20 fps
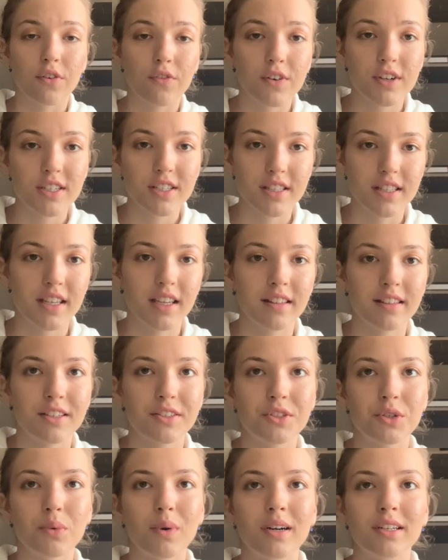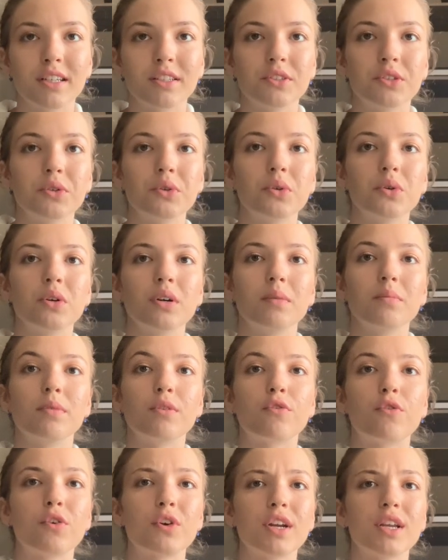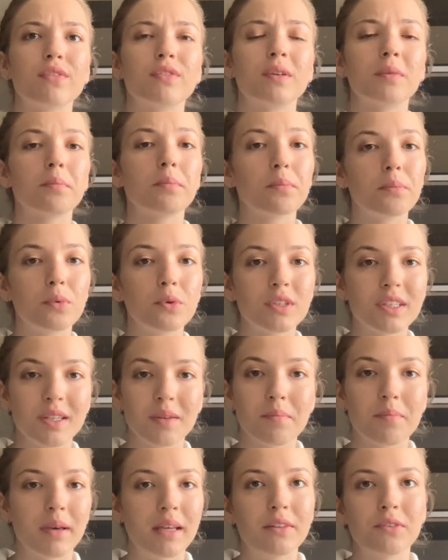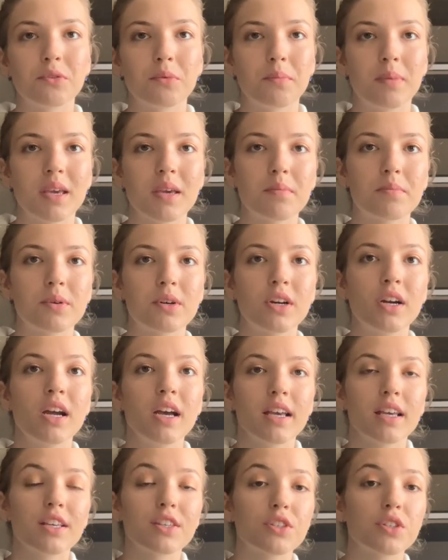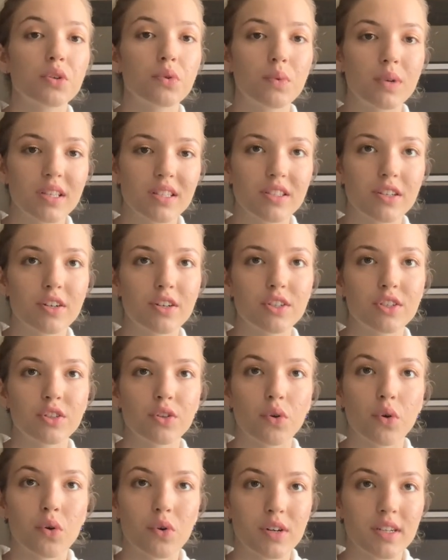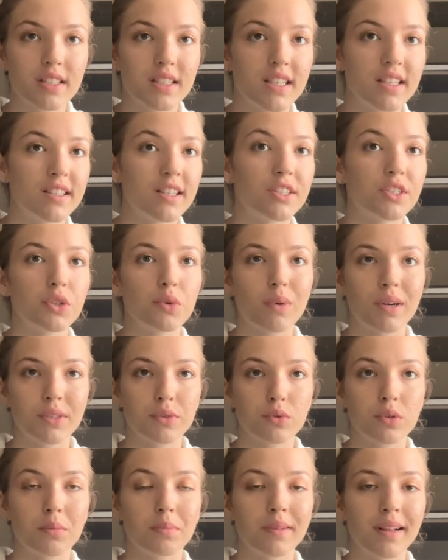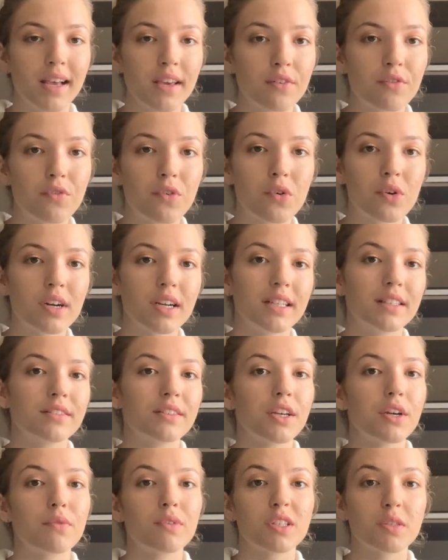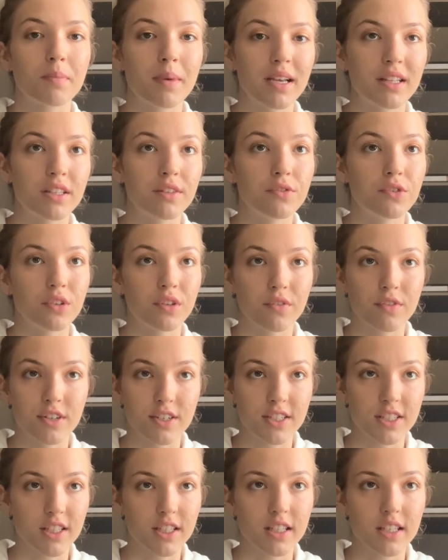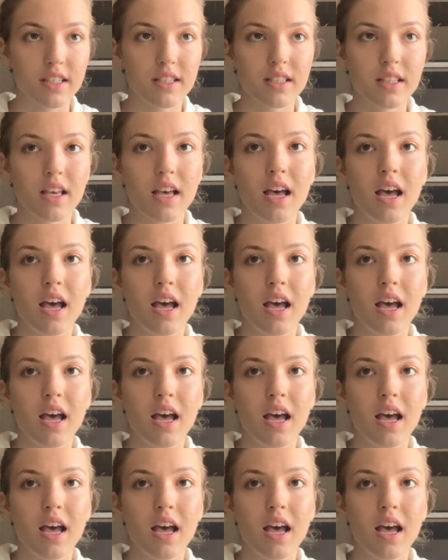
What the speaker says: first thing that you want to do before even putting pen to paper is to research the courses that you want to apply for and their respective universities.